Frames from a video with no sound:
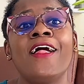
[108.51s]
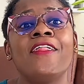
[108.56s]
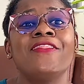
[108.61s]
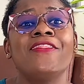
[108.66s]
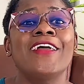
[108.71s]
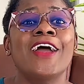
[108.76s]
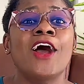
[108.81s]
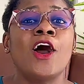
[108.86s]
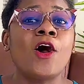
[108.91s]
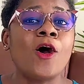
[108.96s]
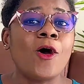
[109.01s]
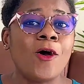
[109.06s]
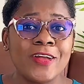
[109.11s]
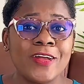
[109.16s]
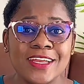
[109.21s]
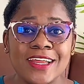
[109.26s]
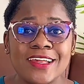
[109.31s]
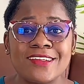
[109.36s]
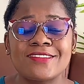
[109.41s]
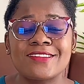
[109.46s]
The
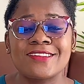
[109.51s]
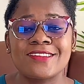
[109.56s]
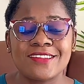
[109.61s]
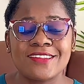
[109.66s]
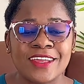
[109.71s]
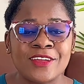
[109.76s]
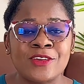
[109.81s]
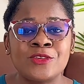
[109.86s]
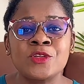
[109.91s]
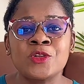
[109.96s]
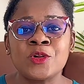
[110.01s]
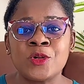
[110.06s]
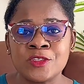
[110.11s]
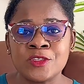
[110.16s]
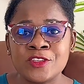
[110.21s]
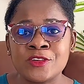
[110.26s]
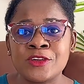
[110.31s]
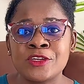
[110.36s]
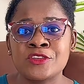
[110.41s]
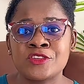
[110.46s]
honest second
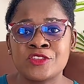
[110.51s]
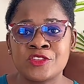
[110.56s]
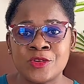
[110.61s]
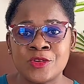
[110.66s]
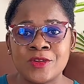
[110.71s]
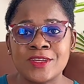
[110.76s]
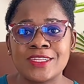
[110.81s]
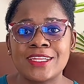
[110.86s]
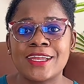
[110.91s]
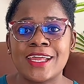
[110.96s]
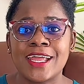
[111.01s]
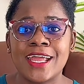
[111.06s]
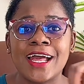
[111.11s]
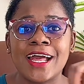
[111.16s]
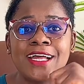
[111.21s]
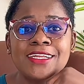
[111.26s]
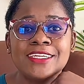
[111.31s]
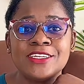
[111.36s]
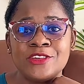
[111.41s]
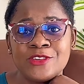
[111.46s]
cultural shock that I
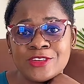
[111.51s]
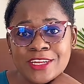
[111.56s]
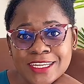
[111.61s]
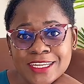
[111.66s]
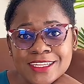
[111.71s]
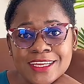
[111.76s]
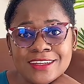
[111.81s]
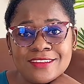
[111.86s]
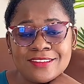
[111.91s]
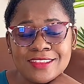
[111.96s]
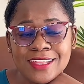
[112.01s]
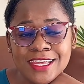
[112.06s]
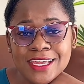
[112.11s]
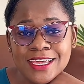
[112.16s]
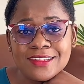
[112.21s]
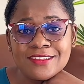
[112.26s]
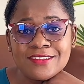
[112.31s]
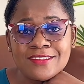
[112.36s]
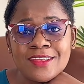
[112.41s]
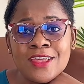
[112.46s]
had in the United
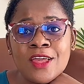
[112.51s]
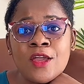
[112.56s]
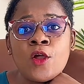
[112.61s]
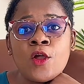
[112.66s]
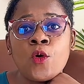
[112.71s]
States